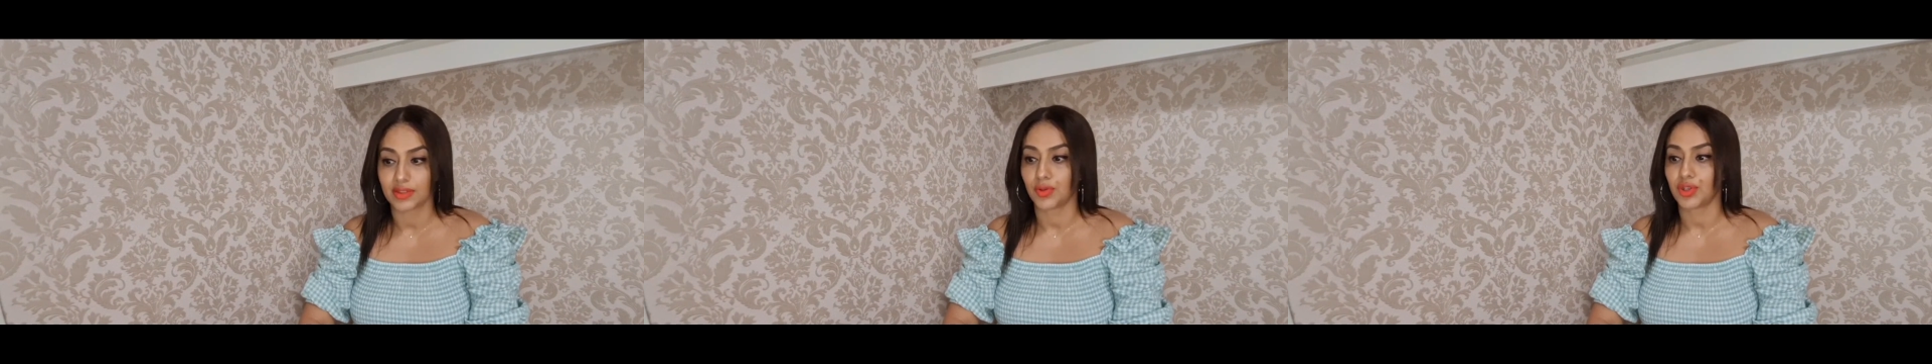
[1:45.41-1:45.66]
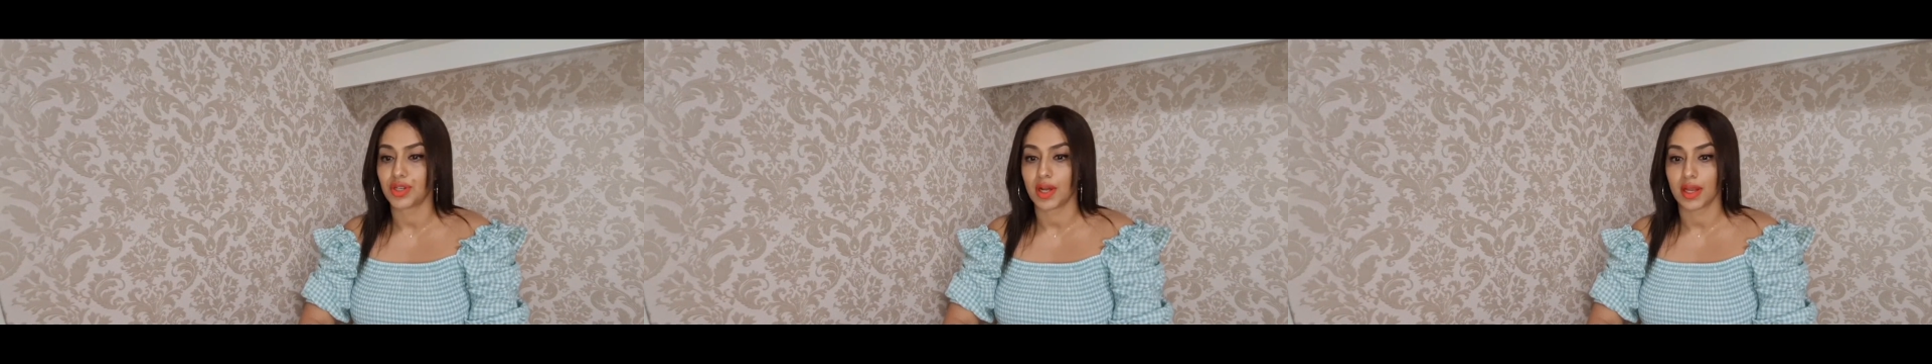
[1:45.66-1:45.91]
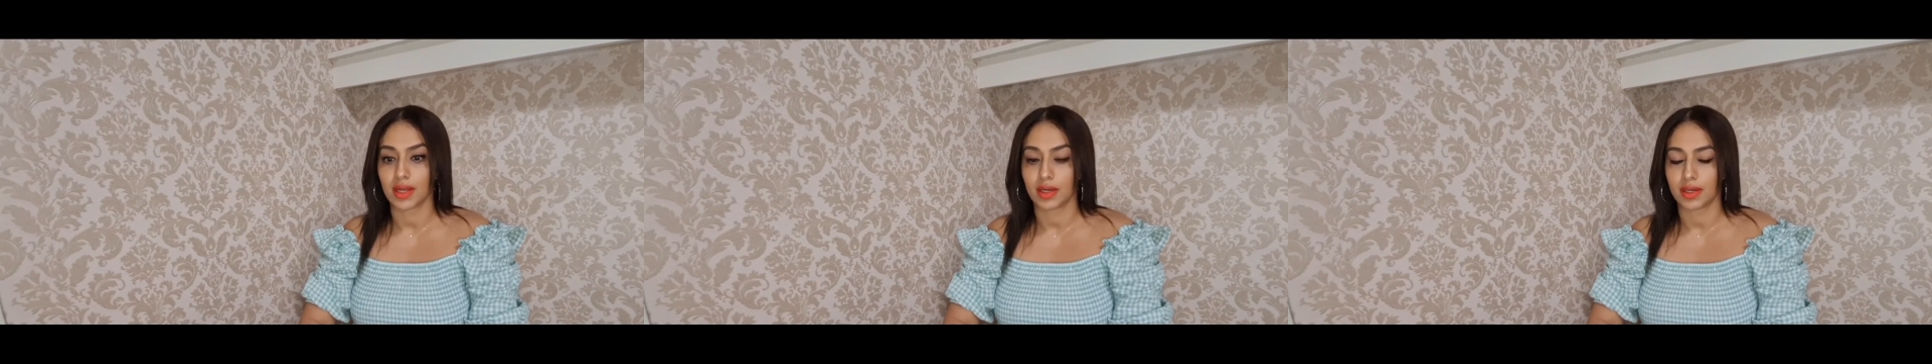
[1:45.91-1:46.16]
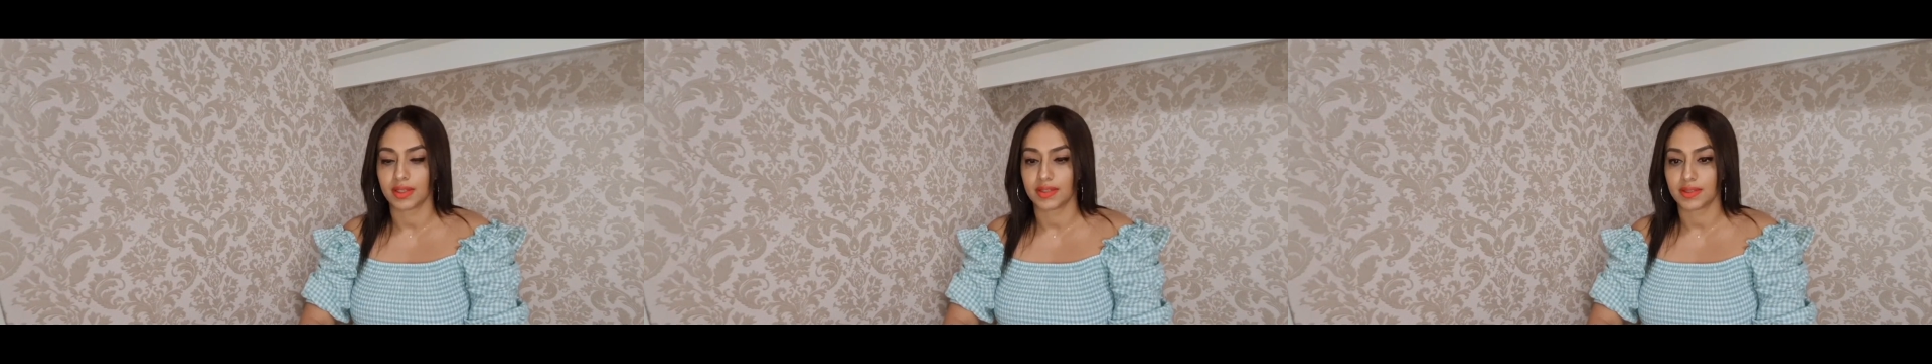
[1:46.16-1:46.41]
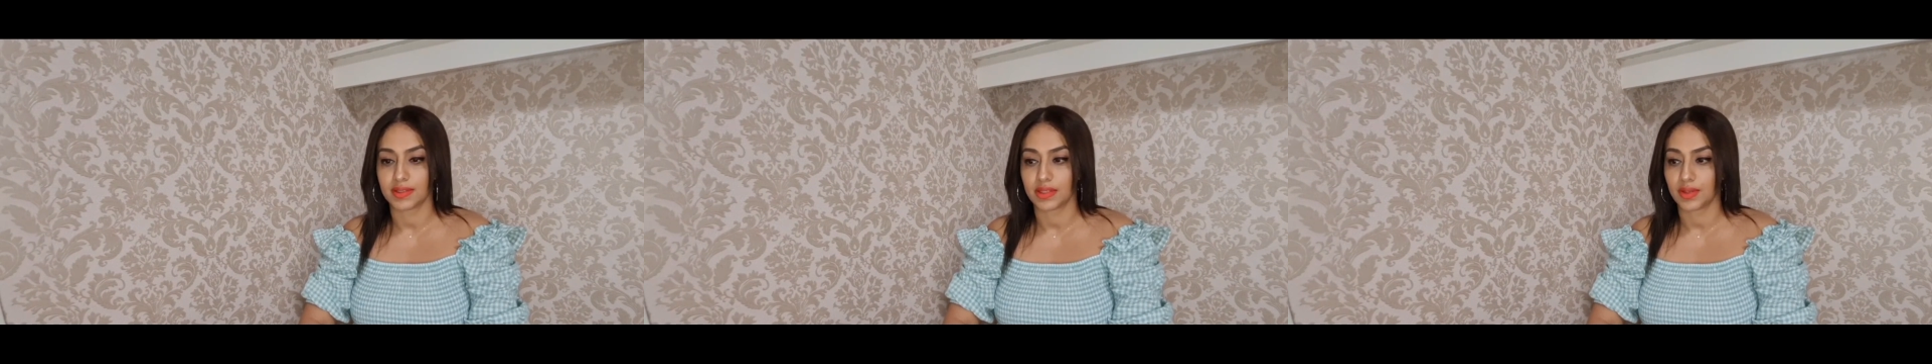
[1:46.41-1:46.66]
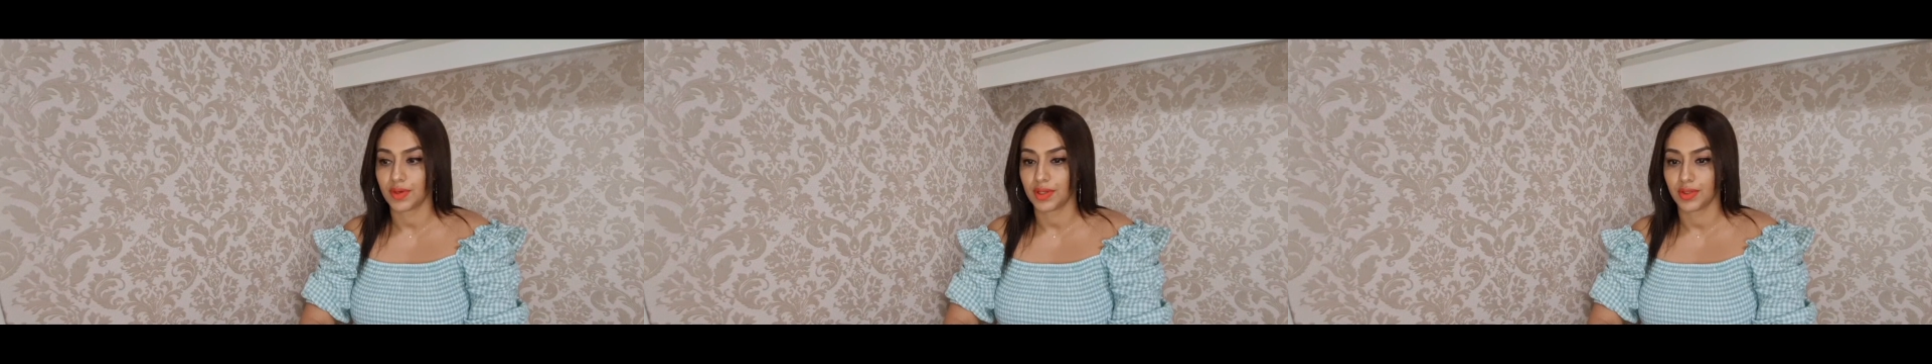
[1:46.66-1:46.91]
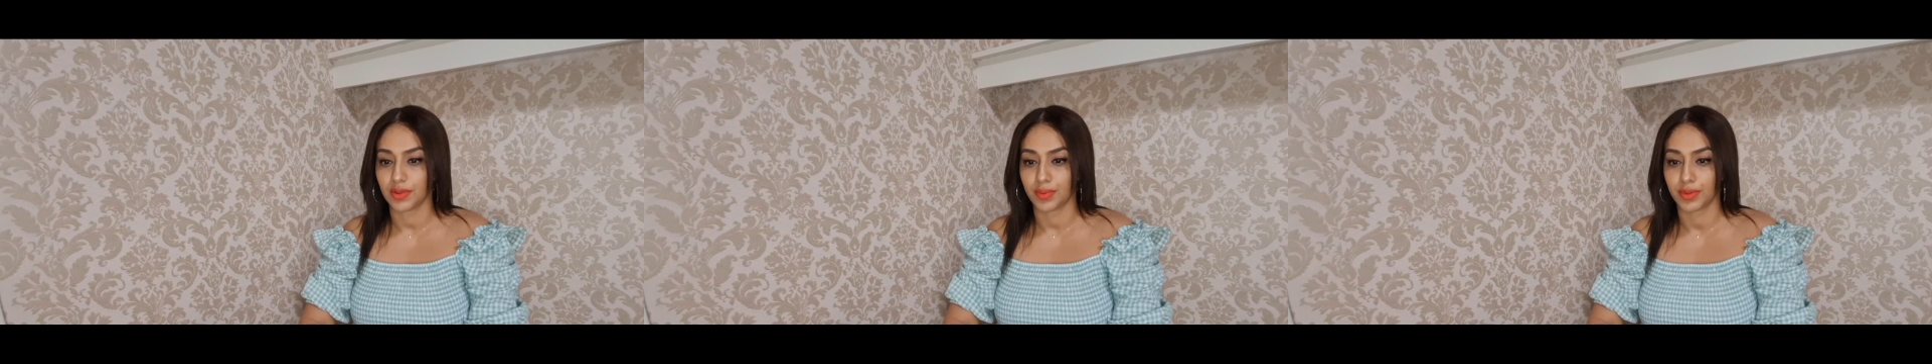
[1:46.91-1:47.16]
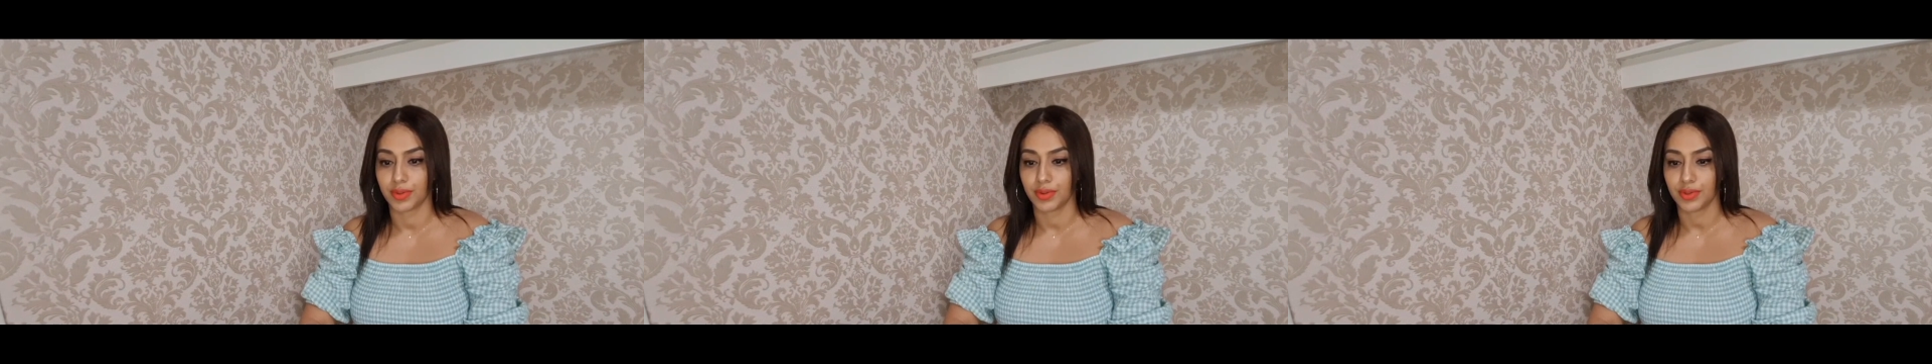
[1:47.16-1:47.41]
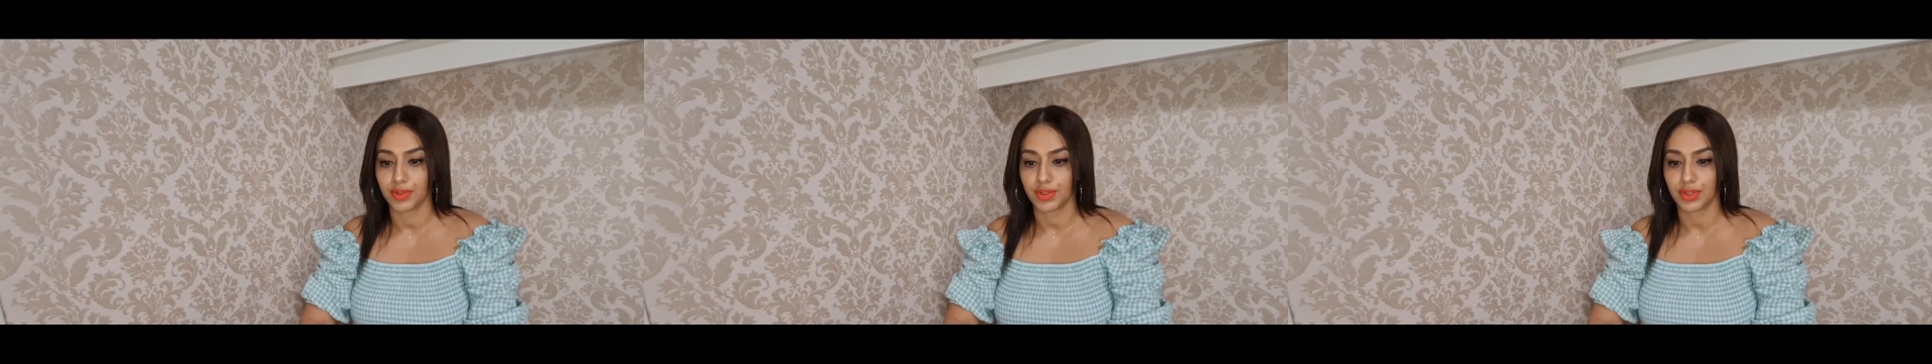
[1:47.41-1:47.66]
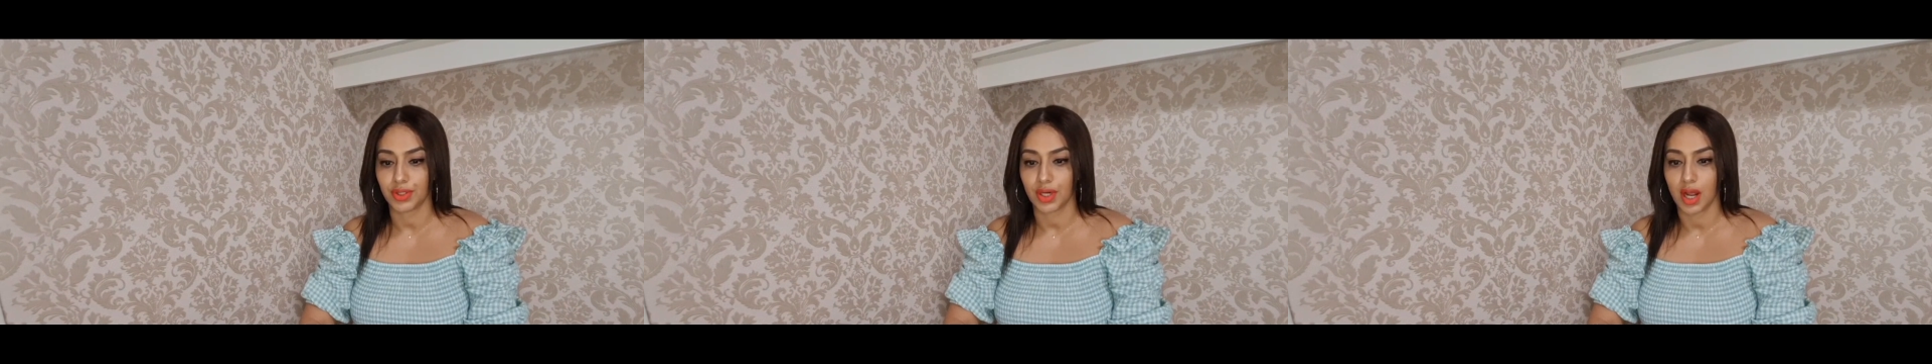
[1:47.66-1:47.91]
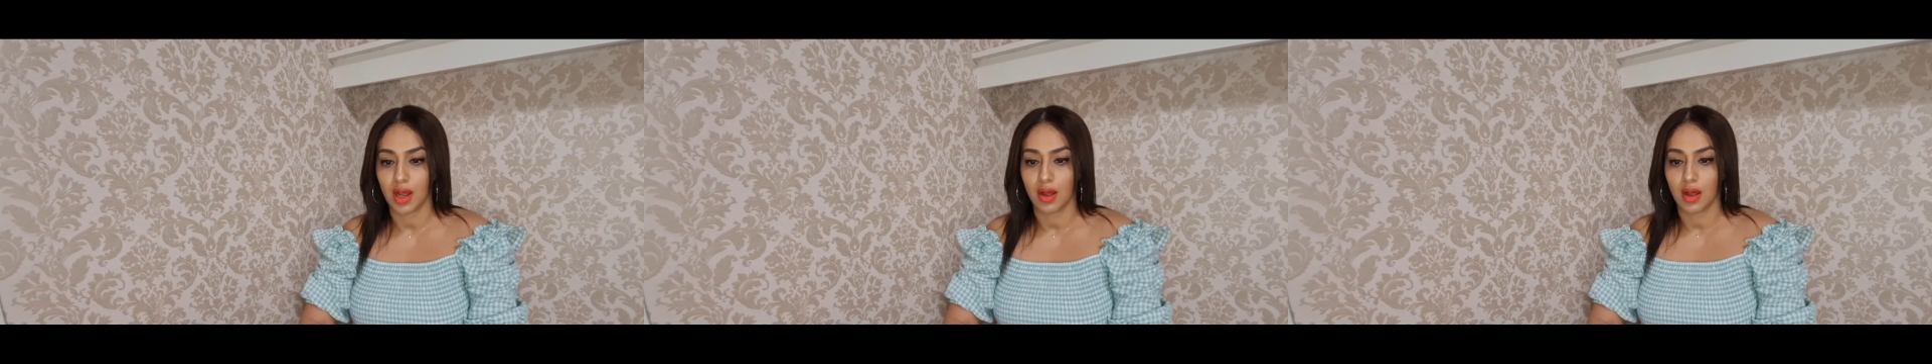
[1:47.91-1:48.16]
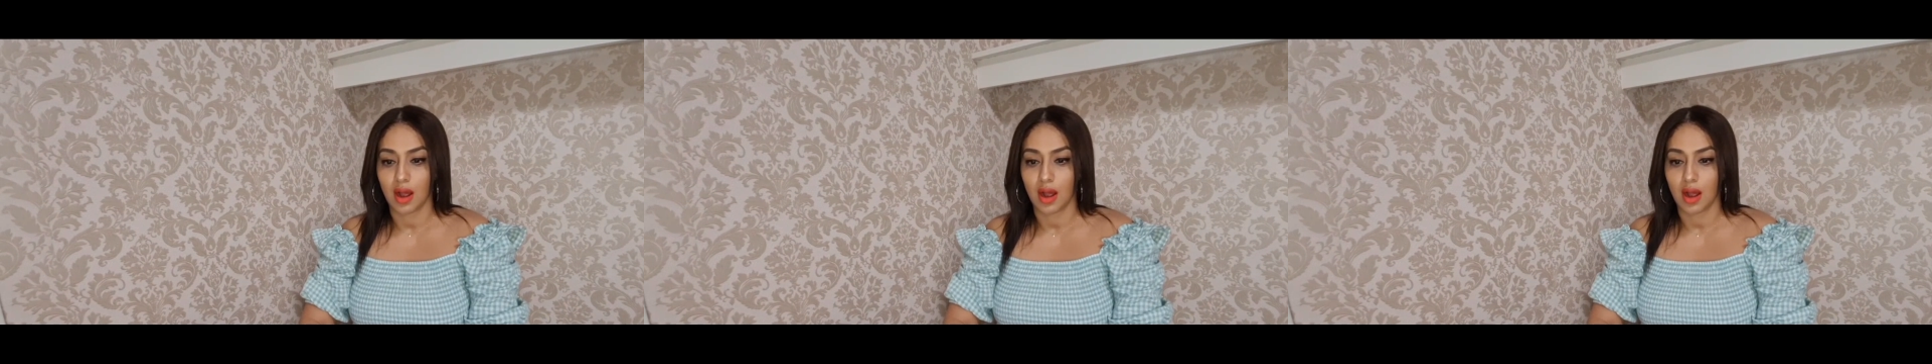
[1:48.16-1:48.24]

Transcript: Santosh Narayanan is a singer and a producer.